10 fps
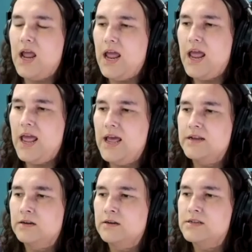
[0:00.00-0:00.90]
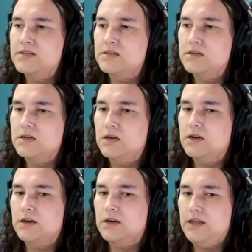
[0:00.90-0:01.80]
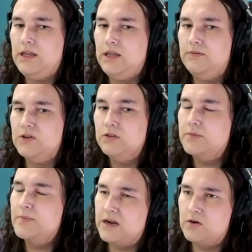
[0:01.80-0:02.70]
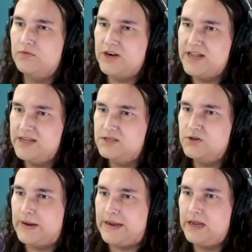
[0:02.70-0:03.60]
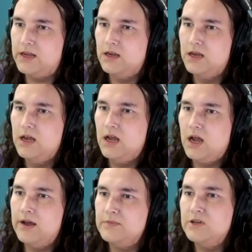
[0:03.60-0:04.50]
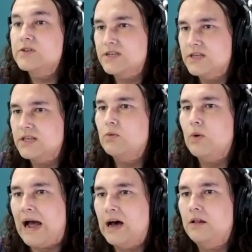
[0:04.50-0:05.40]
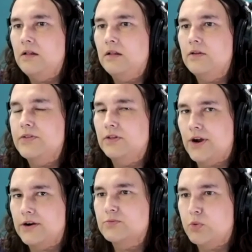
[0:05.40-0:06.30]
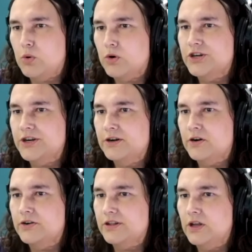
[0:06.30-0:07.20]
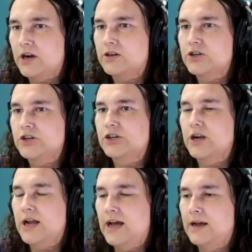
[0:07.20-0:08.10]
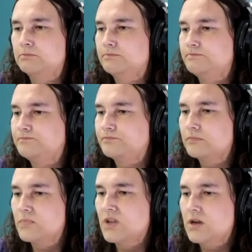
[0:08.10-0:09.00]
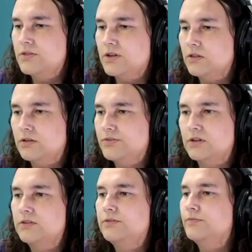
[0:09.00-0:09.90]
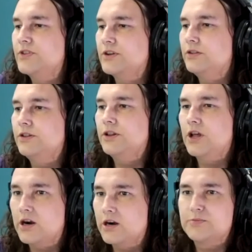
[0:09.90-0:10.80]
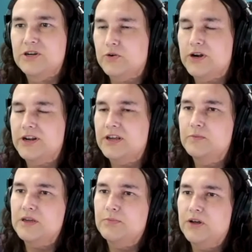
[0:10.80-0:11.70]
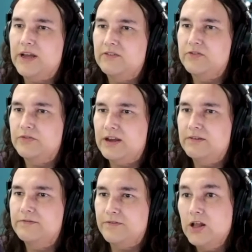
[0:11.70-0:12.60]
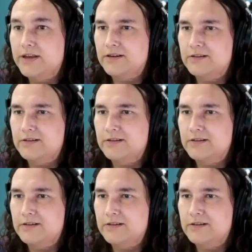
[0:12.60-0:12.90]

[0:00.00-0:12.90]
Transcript: And if you look back over history, you see that while the large portion, or the large large majority of people have fallen under